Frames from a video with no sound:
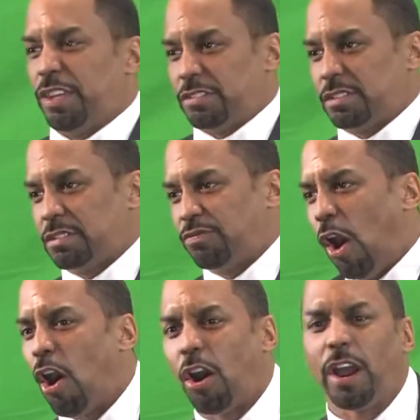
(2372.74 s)
this
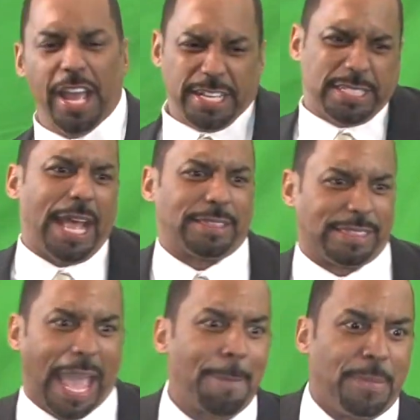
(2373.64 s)
far. It's not
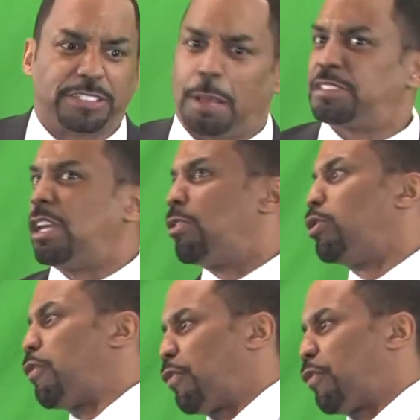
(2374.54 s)
that much. I'm still on the